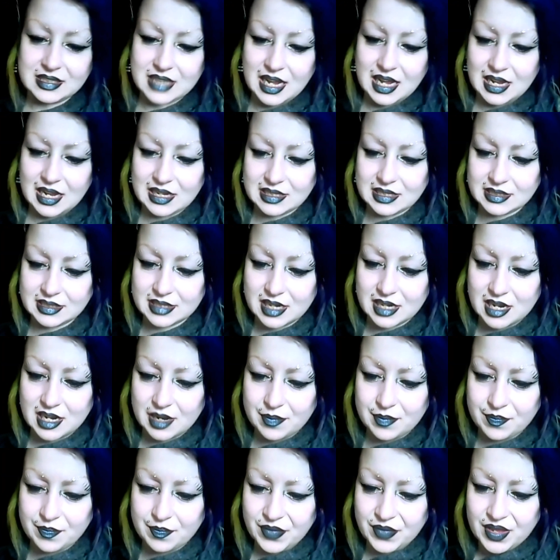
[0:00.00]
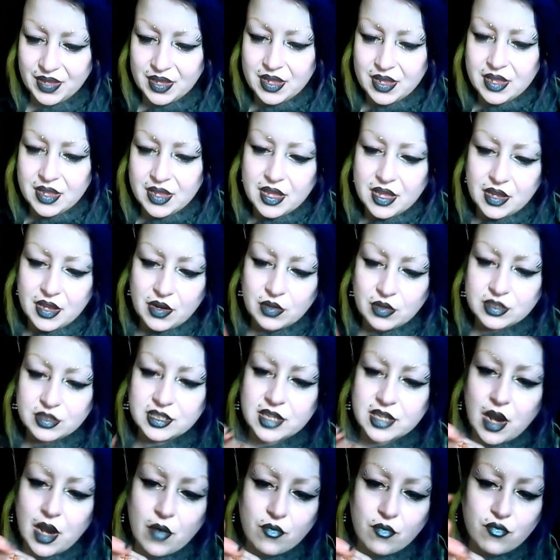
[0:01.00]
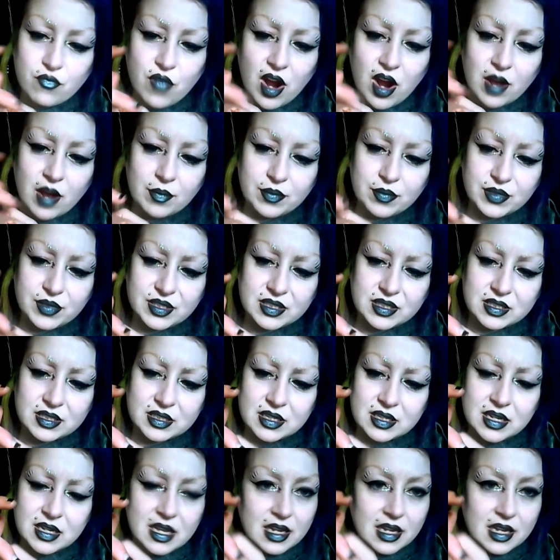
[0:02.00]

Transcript: And it also rubs,